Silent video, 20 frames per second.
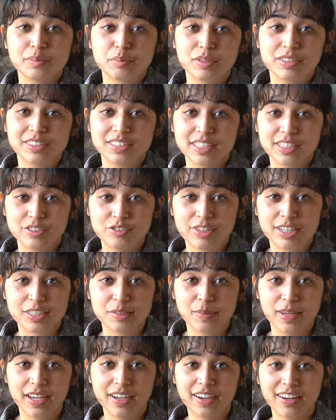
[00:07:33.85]
The Prince and the
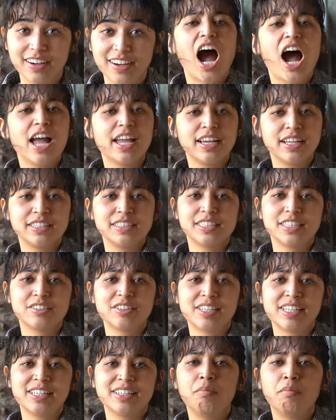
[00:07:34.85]
Dressmaker. I consider
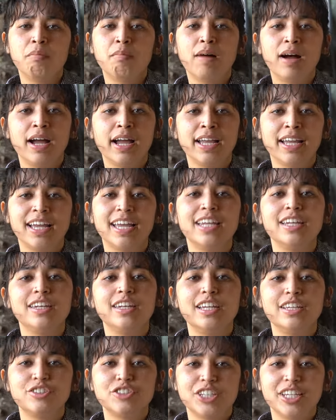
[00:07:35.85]
it my
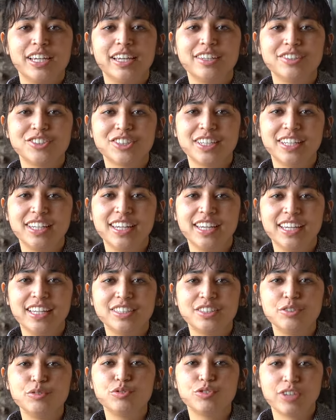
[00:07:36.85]
initiation
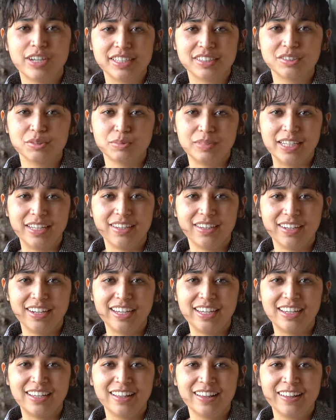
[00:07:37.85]
into trans
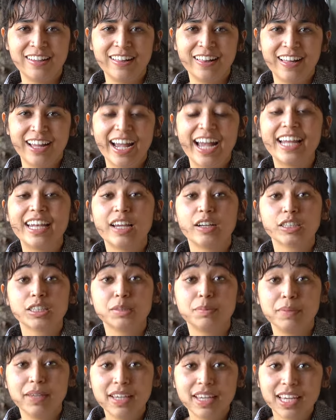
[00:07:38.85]
awakening. And now,
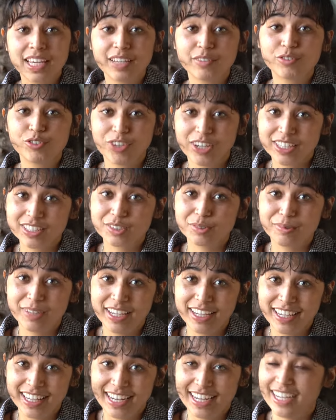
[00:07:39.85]
speaking of trans
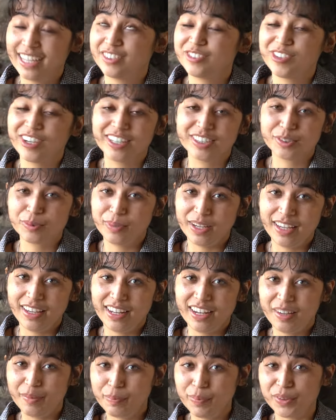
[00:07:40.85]
awakening and trans
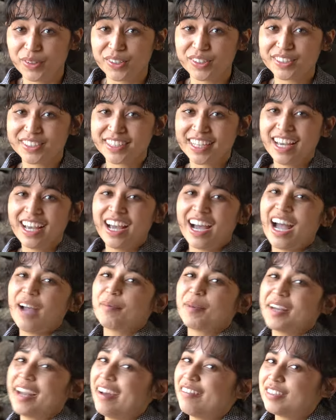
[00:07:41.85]
awakening books,
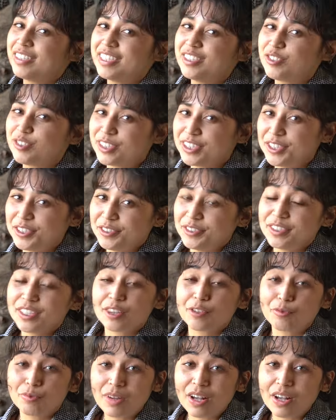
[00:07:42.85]
I'm gonna have to introduce you to the